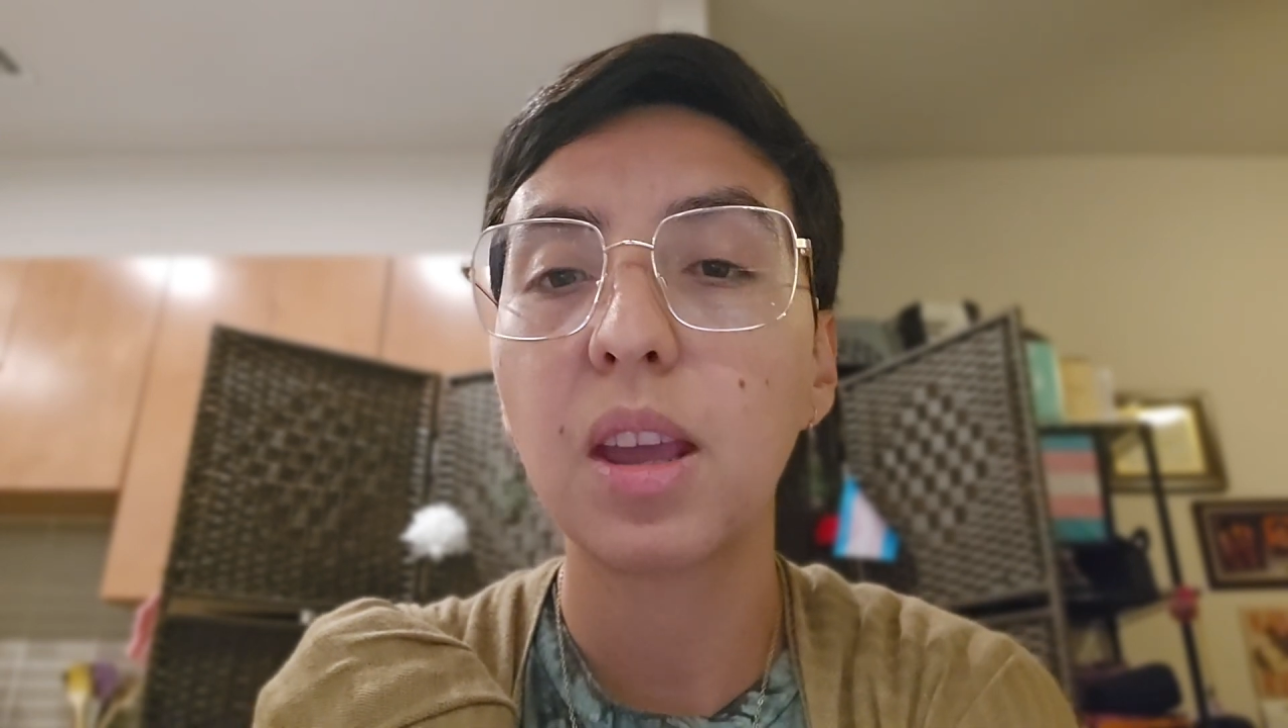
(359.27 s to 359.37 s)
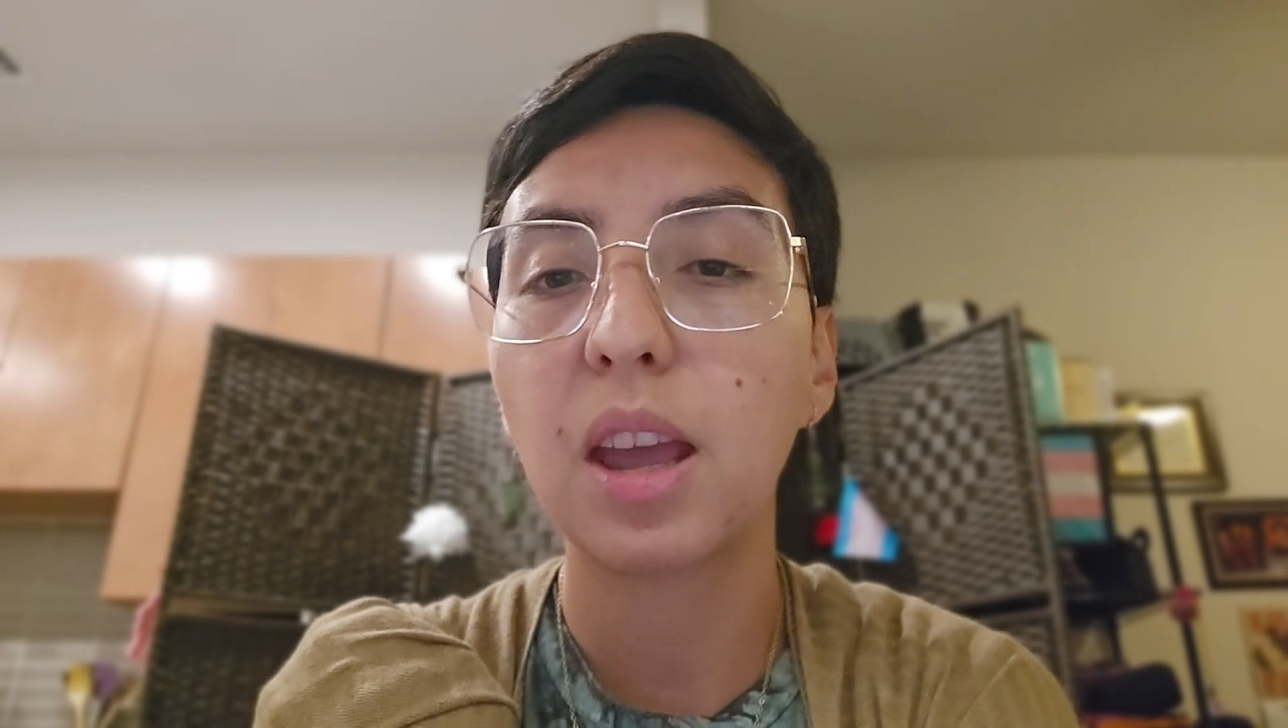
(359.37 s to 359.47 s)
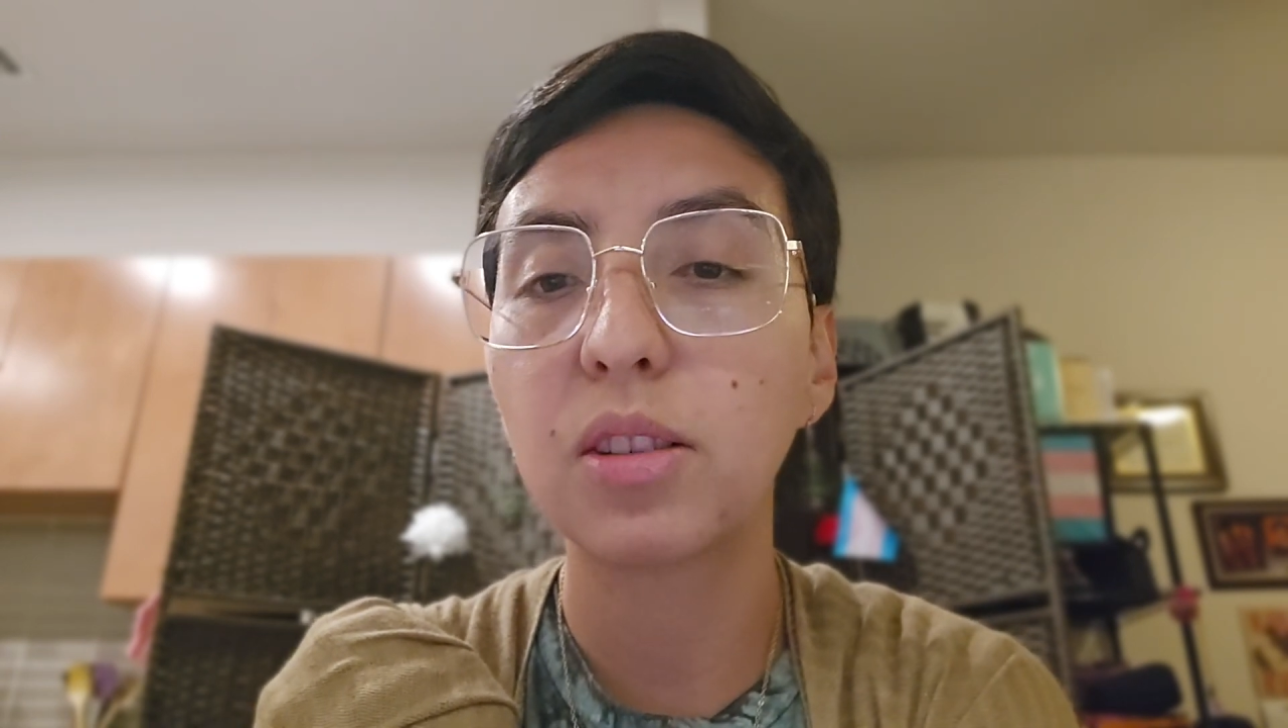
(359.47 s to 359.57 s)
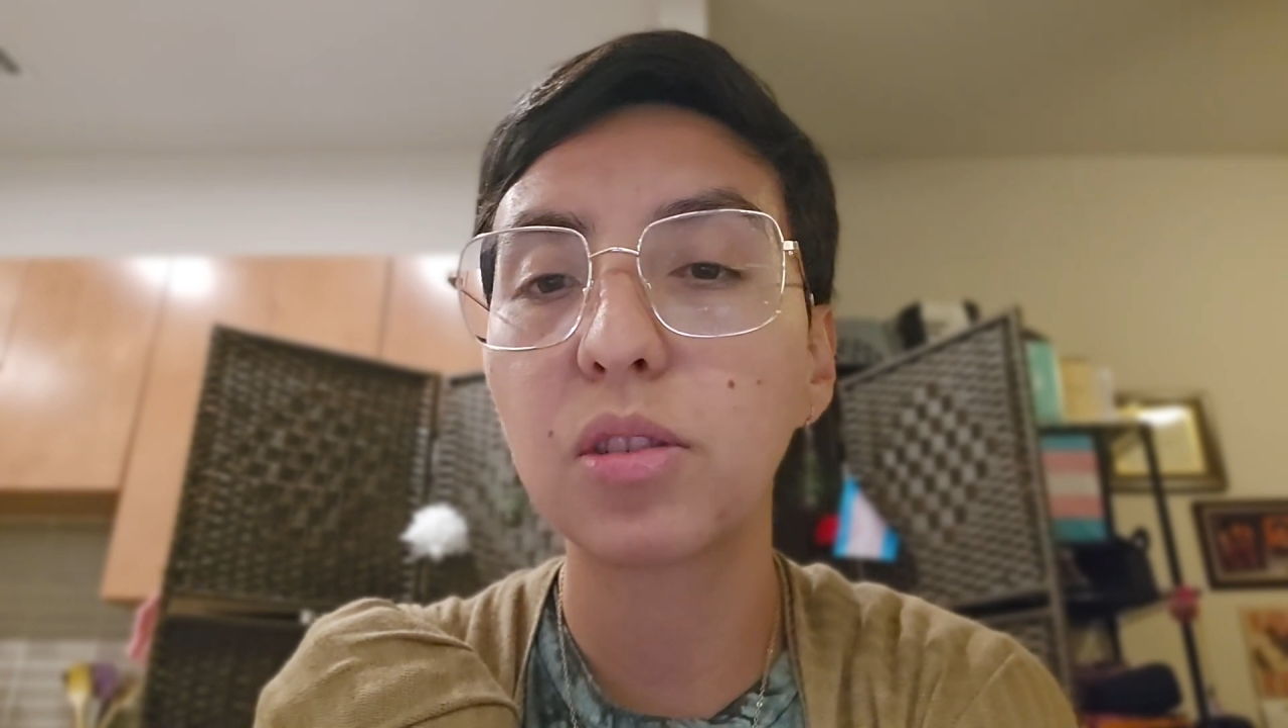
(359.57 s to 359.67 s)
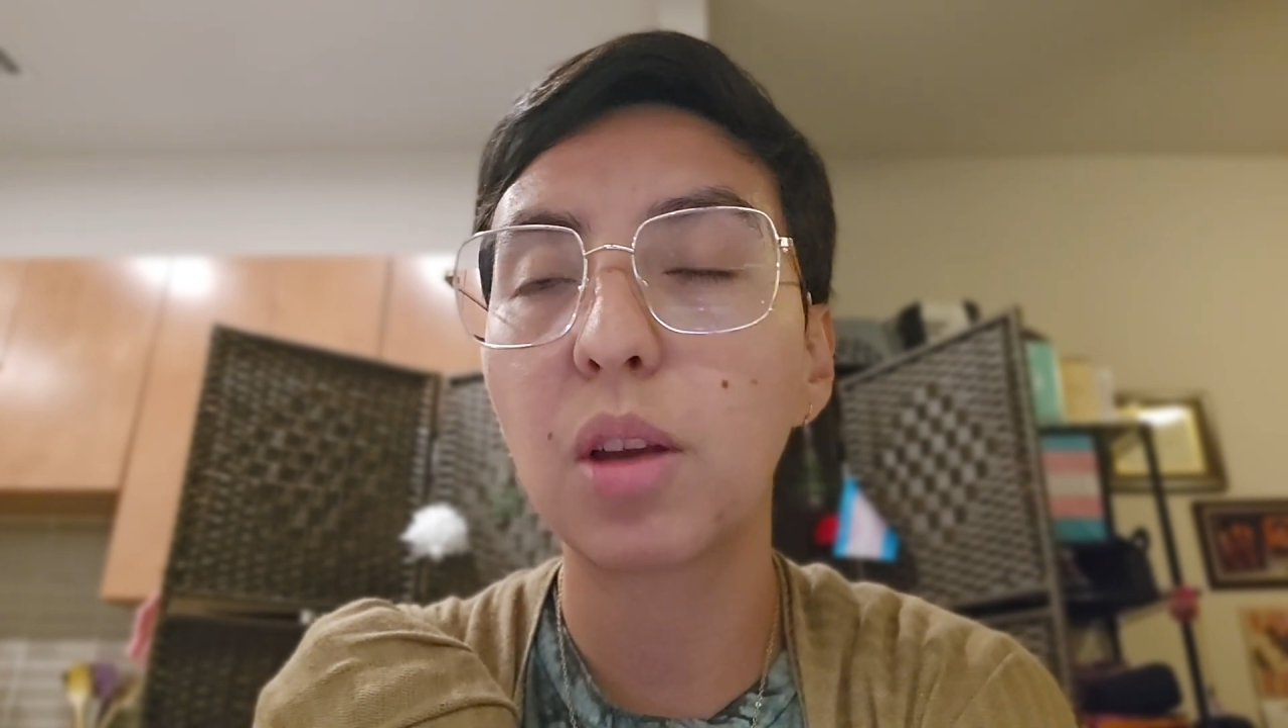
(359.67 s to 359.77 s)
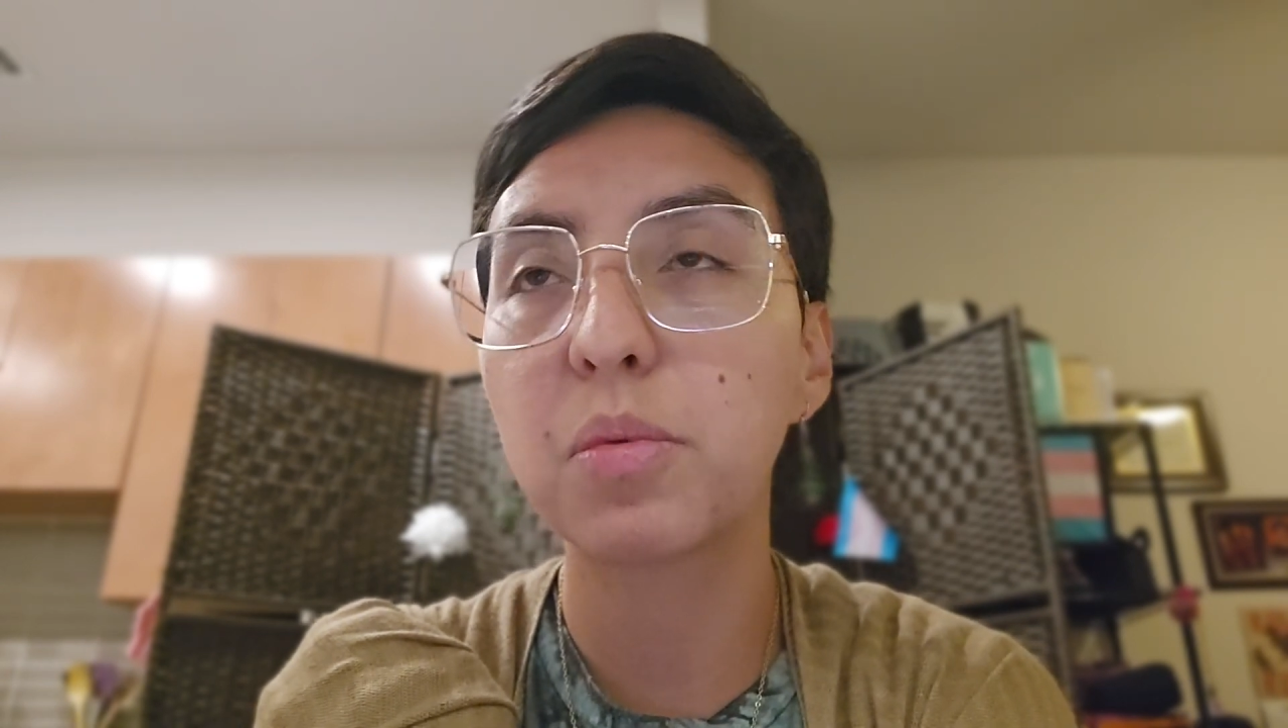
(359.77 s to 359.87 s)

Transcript: And so